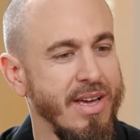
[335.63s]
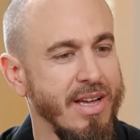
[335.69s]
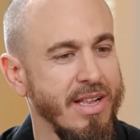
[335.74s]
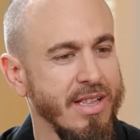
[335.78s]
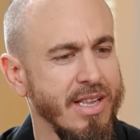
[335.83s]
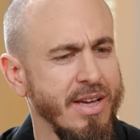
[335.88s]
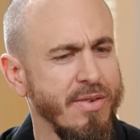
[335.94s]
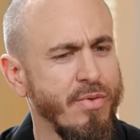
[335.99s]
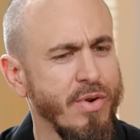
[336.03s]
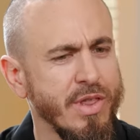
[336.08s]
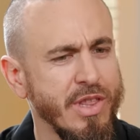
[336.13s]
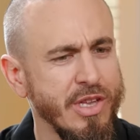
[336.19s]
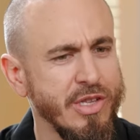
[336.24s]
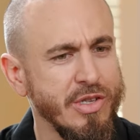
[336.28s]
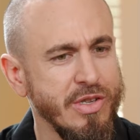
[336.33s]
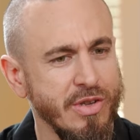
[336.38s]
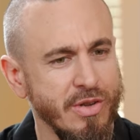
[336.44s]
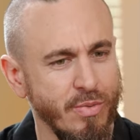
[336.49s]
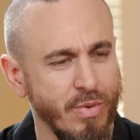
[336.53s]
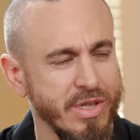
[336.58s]
lived with the,
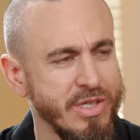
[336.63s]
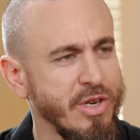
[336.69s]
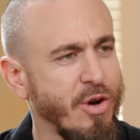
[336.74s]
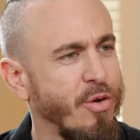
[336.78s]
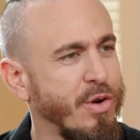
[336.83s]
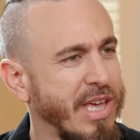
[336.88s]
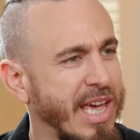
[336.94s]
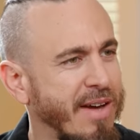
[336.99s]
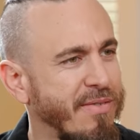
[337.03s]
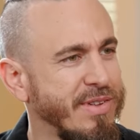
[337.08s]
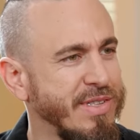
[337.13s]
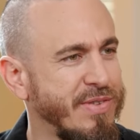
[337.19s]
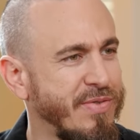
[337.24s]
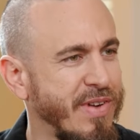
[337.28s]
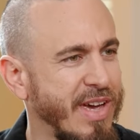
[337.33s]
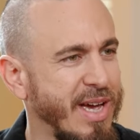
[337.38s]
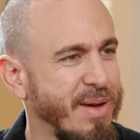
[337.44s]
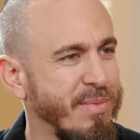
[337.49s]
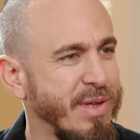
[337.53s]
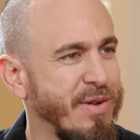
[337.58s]
with Tony Evans'
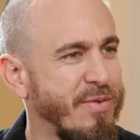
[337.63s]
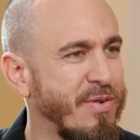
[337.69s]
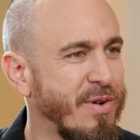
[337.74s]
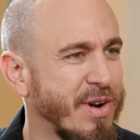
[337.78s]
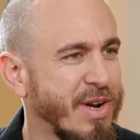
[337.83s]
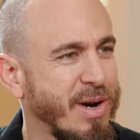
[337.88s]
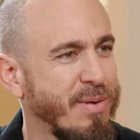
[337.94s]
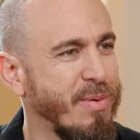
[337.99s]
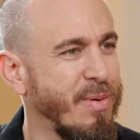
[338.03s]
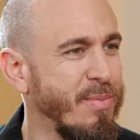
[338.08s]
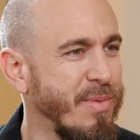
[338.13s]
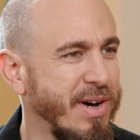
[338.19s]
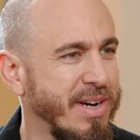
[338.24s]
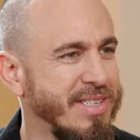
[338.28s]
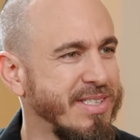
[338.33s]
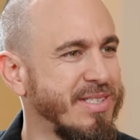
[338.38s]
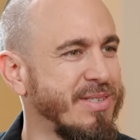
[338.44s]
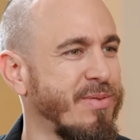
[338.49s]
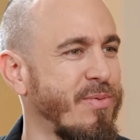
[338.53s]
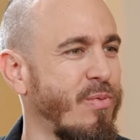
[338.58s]
family for a couple
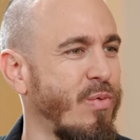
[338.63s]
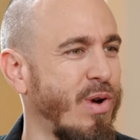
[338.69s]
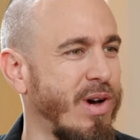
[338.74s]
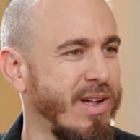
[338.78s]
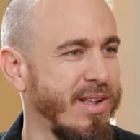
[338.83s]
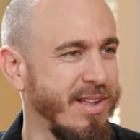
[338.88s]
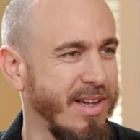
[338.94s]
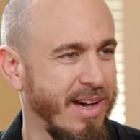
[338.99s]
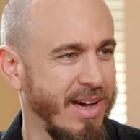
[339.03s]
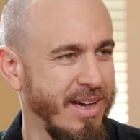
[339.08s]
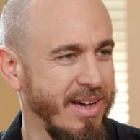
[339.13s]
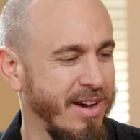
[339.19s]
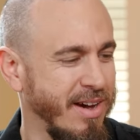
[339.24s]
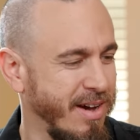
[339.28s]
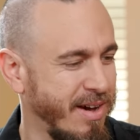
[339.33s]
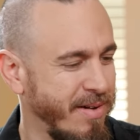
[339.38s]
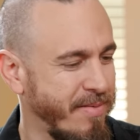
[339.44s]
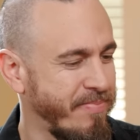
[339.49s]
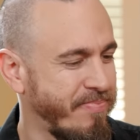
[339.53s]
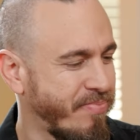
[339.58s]
months while I
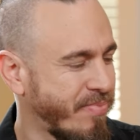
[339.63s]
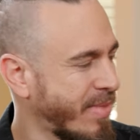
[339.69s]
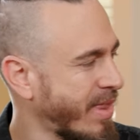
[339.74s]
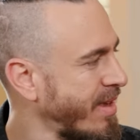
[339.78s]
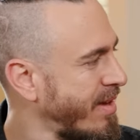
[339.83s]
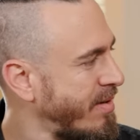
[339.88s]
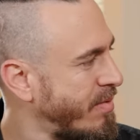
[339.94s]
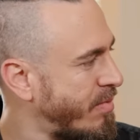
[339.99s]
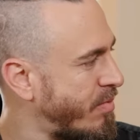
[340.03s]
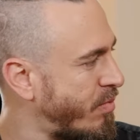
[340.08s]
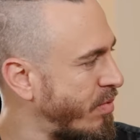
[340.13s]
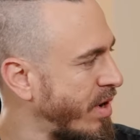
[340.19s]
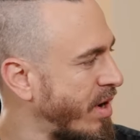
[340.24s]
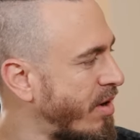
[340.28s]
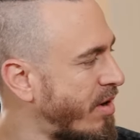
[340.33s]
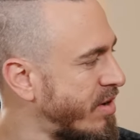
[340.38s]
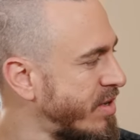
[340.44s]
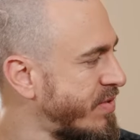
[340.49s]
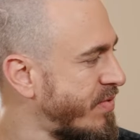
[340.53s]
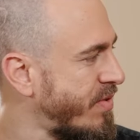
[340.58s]
uh,
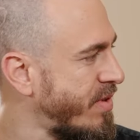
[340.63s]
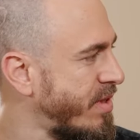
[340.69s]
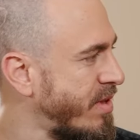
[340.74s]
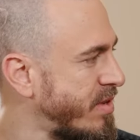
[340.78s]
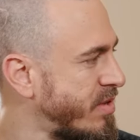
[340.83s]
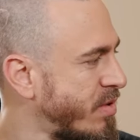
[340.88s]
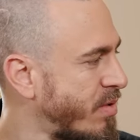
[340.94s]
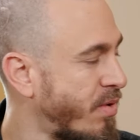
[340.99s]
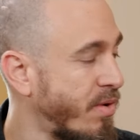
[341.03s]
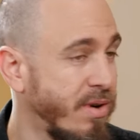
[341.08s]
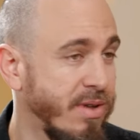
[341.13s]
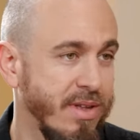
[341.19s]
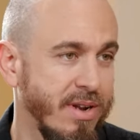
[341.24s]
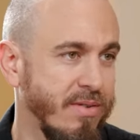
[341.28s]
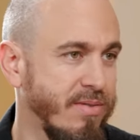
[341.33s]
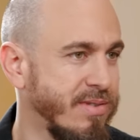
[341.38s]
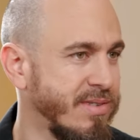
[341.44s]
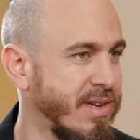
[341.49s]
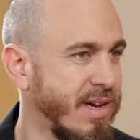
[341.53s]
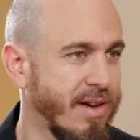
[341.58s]
rehearsed for the tour, and then
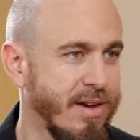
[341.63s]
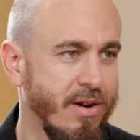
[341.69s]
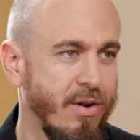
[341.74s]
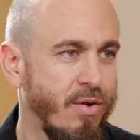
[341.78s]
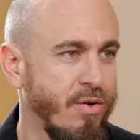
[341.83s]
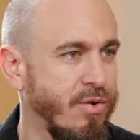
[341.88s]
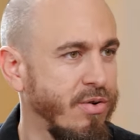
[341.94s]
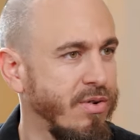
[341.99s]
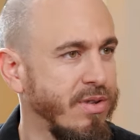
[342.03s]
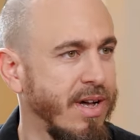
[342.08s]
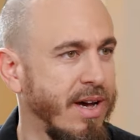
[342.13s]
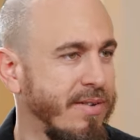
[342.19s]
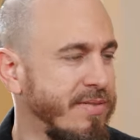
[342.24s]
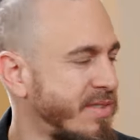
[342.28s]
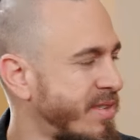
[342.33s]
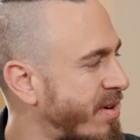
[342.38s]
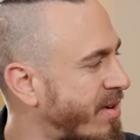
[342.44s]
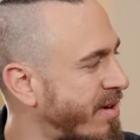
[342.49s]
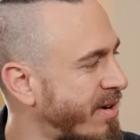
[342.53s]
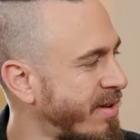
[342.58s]
it was like a whole new life
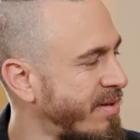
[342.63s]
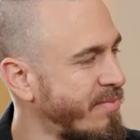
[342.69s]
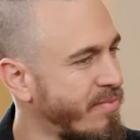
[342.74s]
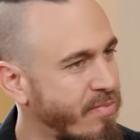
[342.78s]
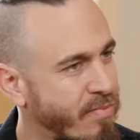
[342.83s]
started.